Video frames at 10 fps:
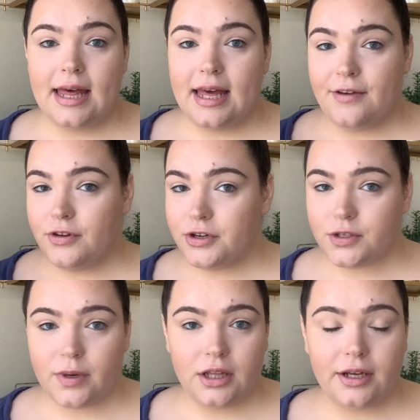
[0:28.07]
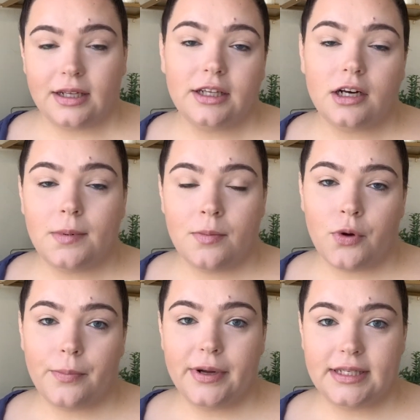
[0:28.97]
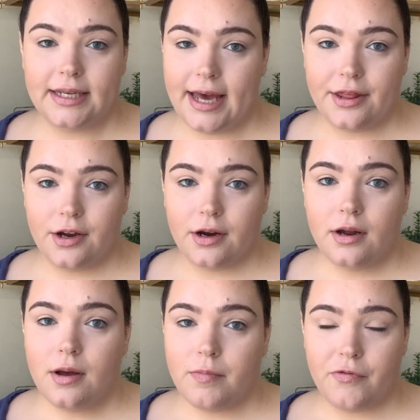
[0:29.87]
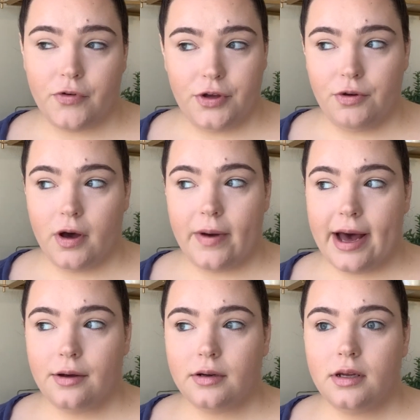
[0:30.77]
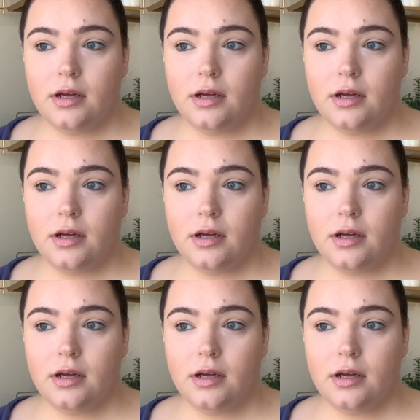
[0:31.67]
if you just want to look a little bit more put together before you go out.